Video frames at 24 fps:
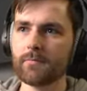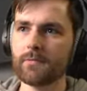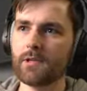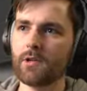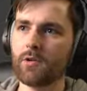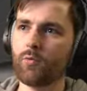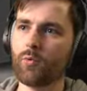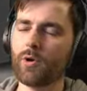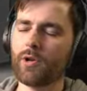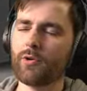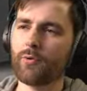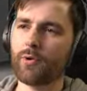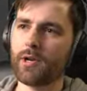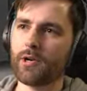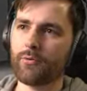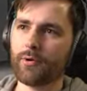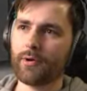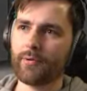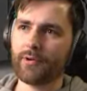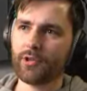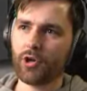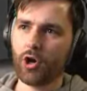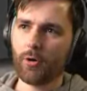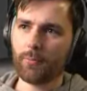When rendering
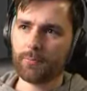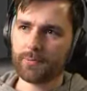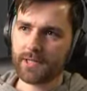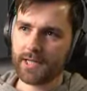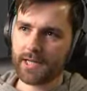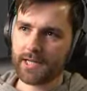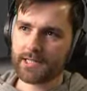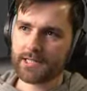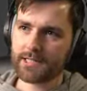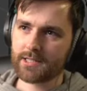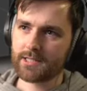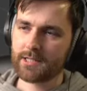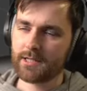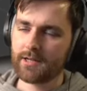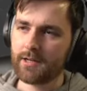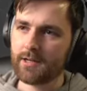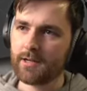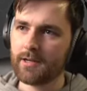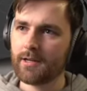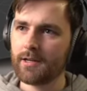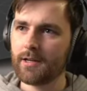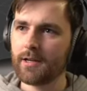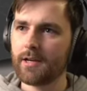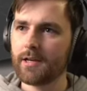with OptiX,
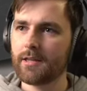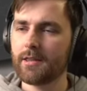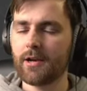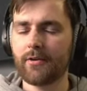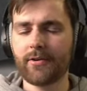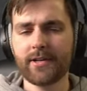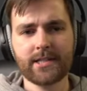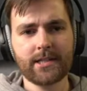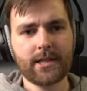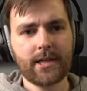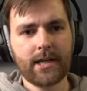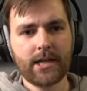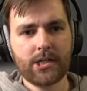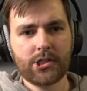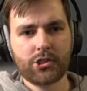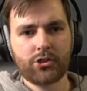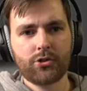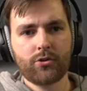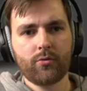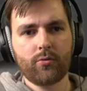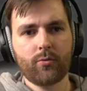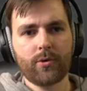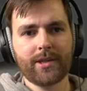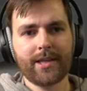there is an
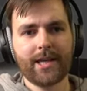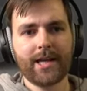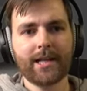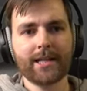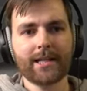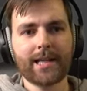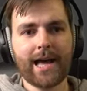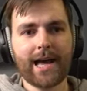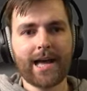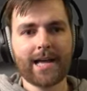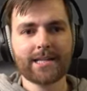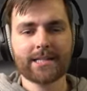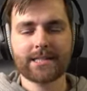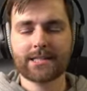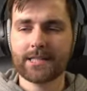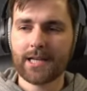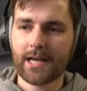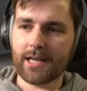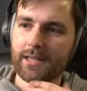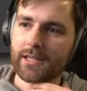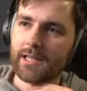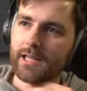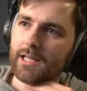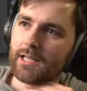issue with glass,
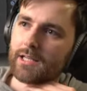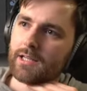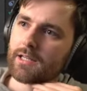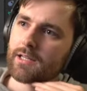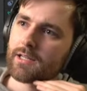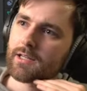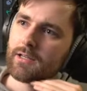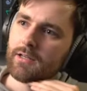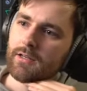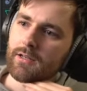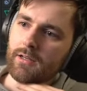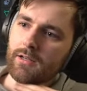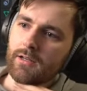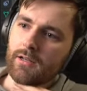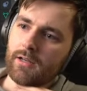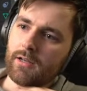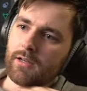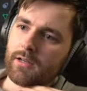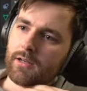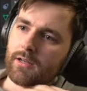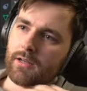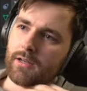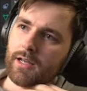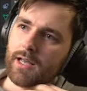I think.
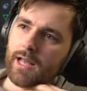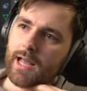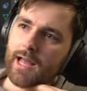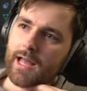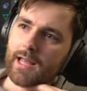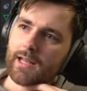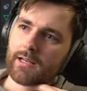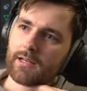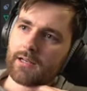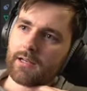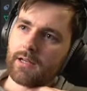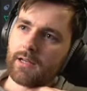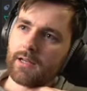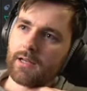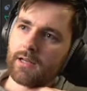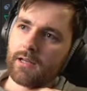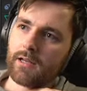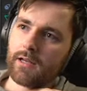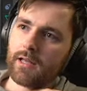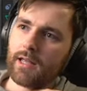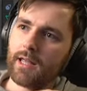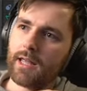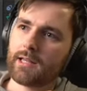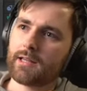And
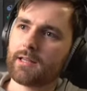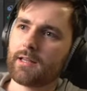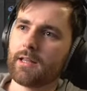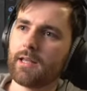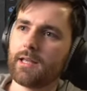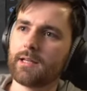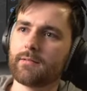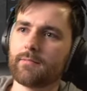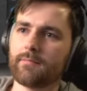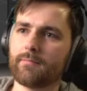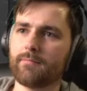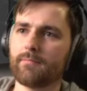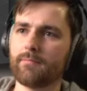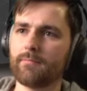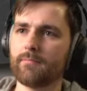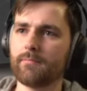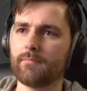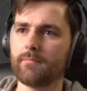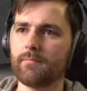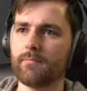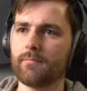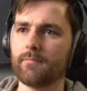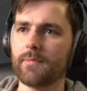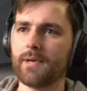uh, it, it
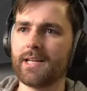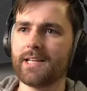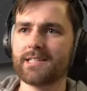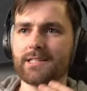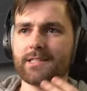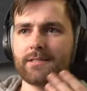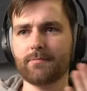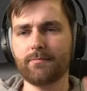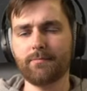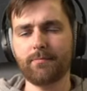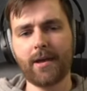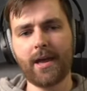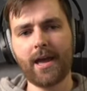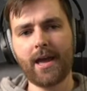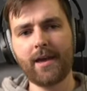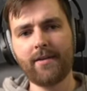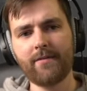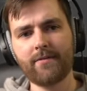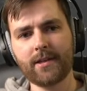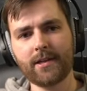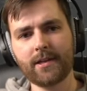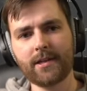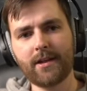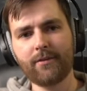it's
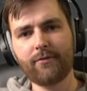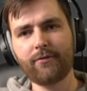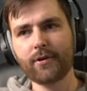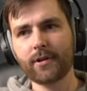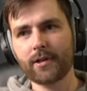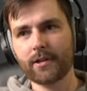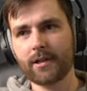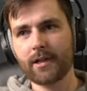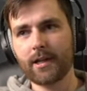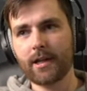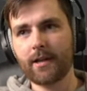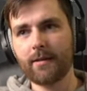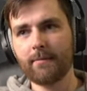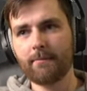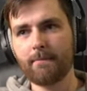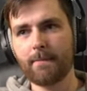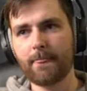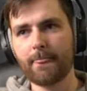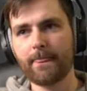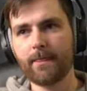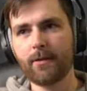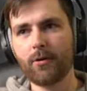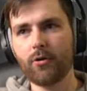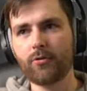behaving differently
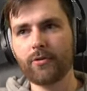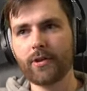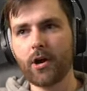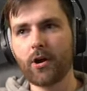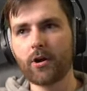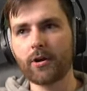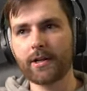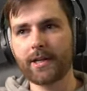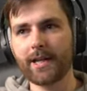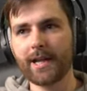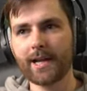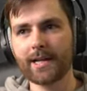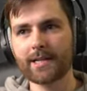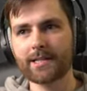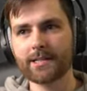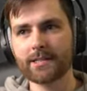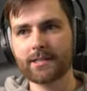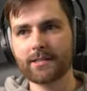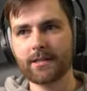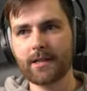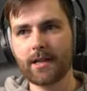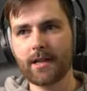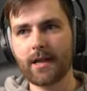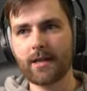on the
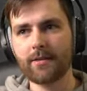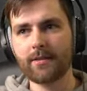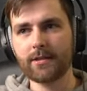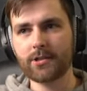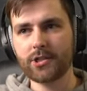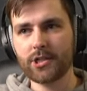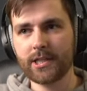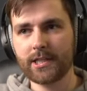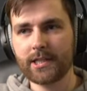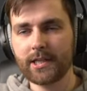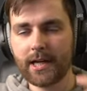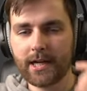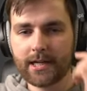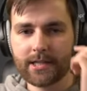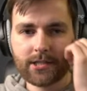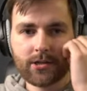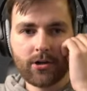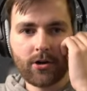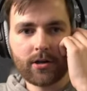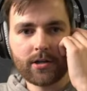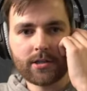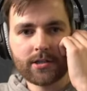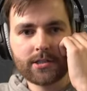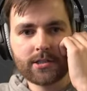RTX and the GTX
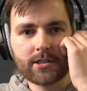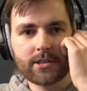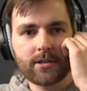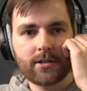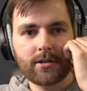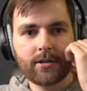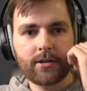cards.